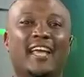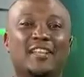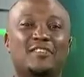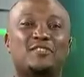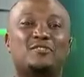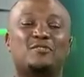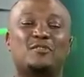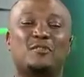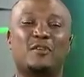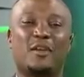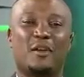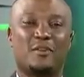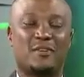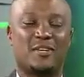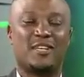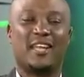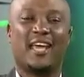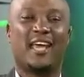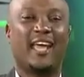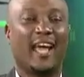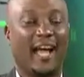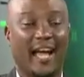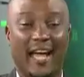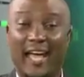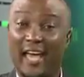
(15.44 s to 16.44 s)
In studio
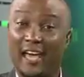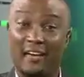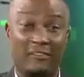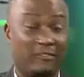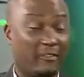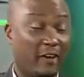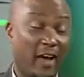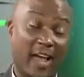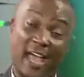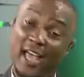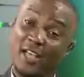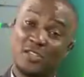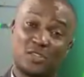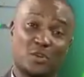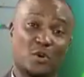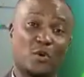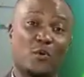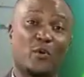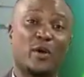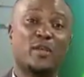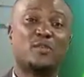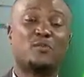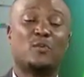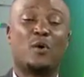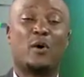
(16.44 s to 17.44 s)
today, I have, as
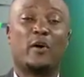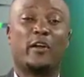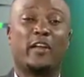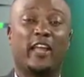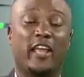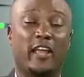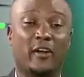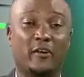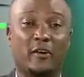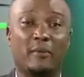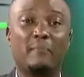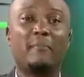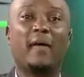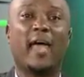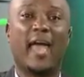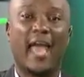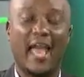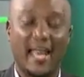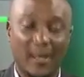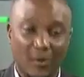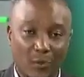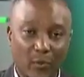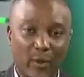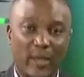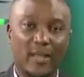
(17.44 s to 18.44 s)
always, Warren Ingram,
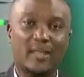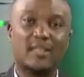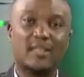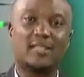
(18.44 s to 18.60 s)
and we